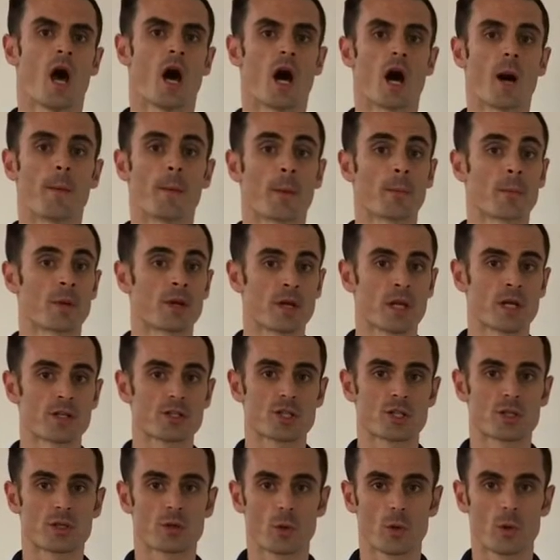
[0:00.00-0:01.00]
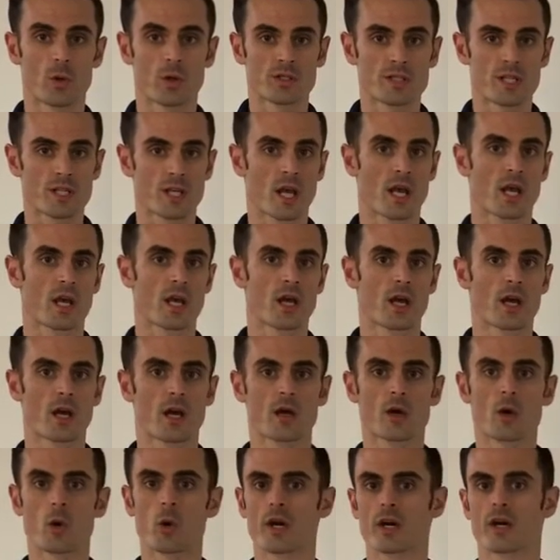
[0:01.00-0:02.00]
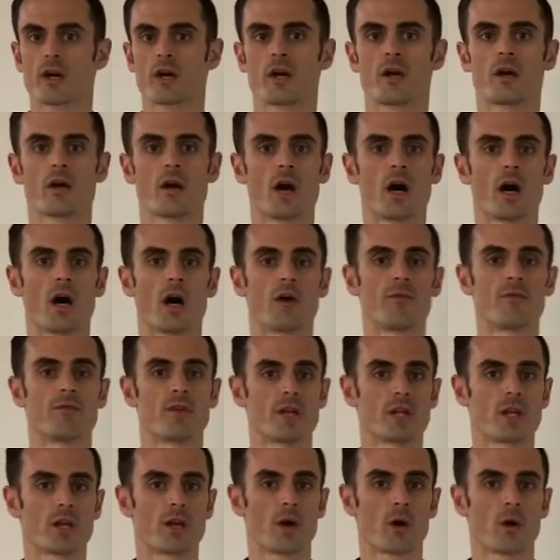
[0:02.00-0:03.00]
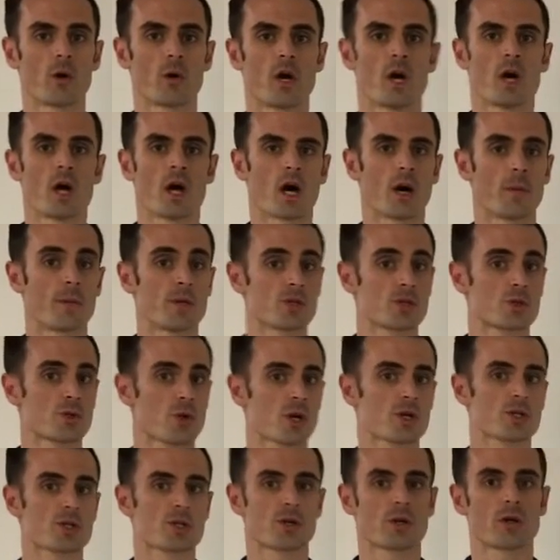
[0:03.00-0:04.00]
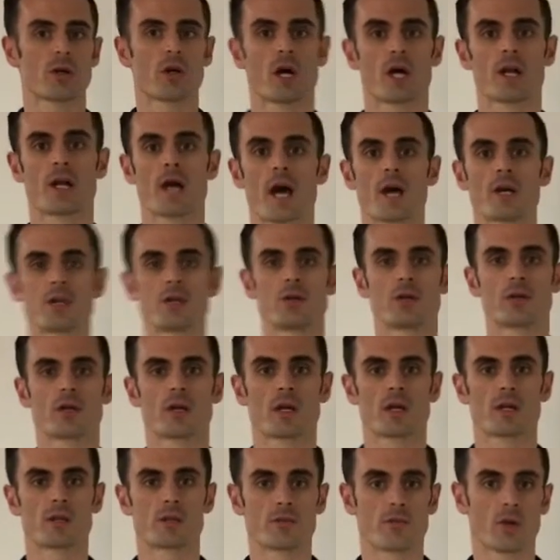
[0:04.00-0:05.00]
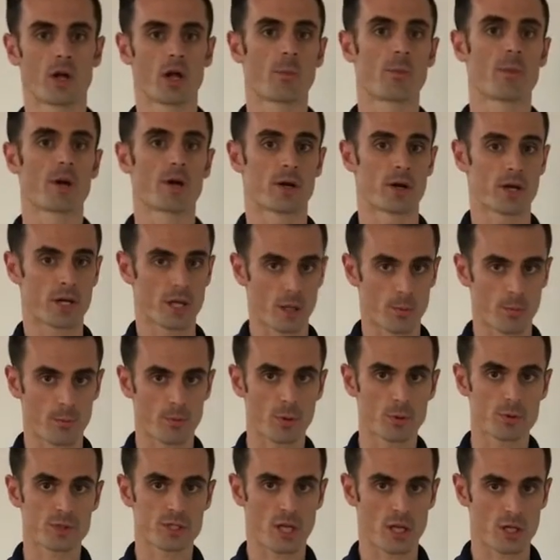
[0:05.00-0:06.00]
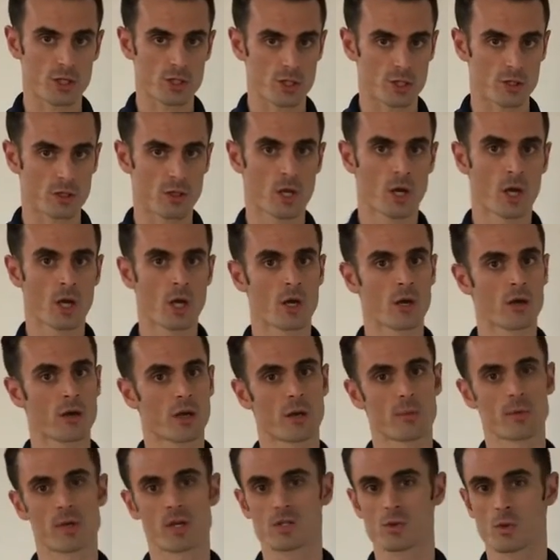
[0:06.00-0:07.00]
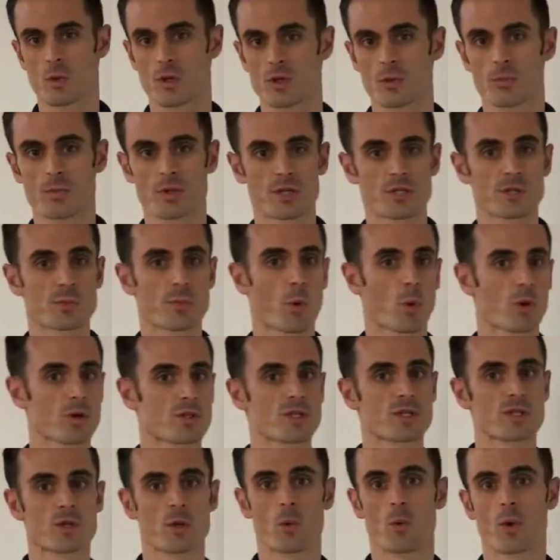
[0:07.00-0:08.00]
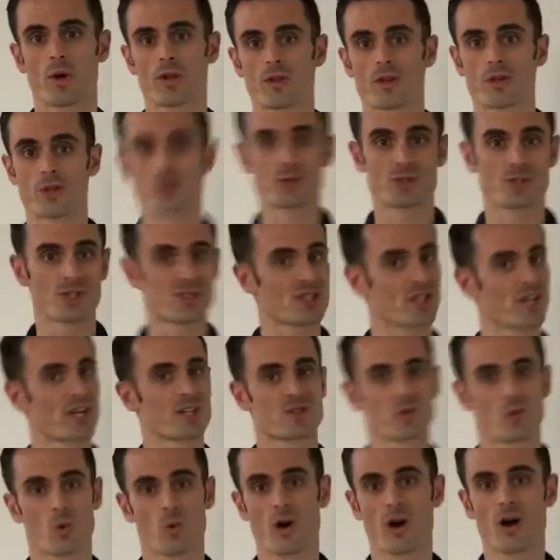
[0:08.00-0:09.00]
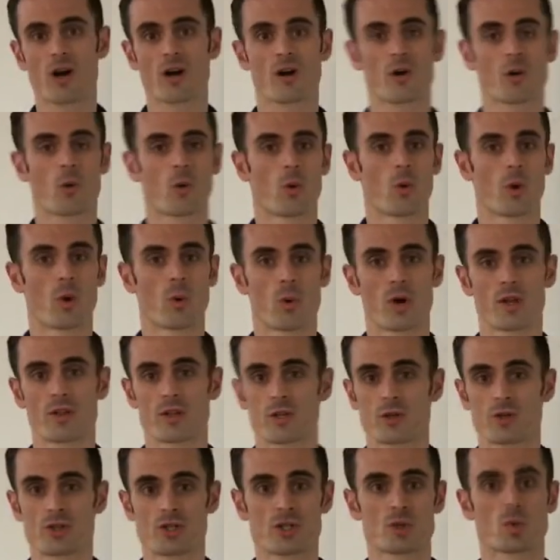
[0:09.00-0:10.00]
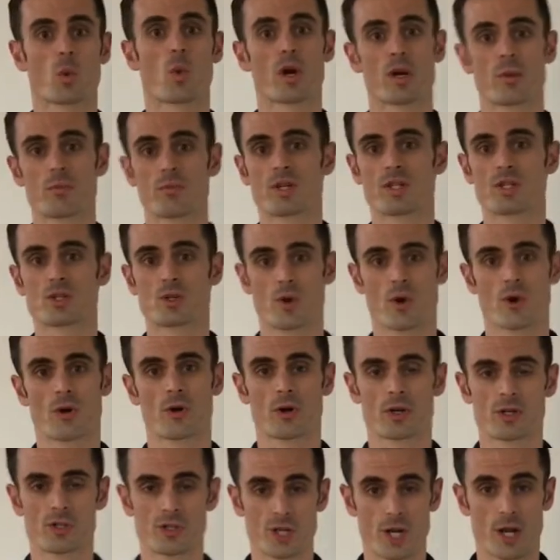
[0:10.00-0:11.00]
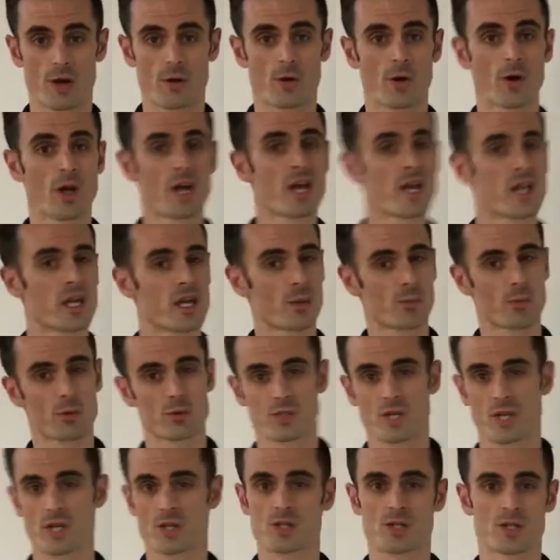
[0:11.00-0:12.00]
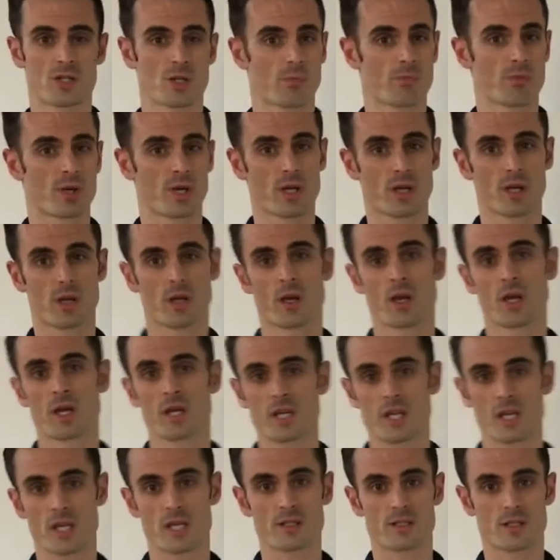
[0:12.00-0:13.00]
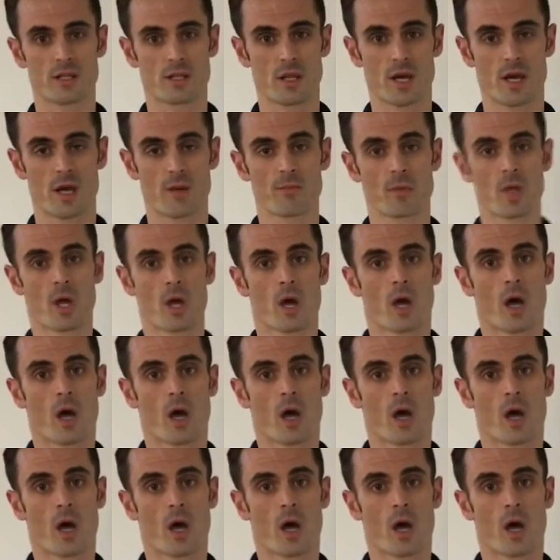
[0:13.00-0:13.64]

I'm going to get you today a quick video instructional on how you can develop better hip rotation. Okay, because whether you play sports or whether you just like to walk or whether you just want to be stronger in general, hip rotation is a big key to that.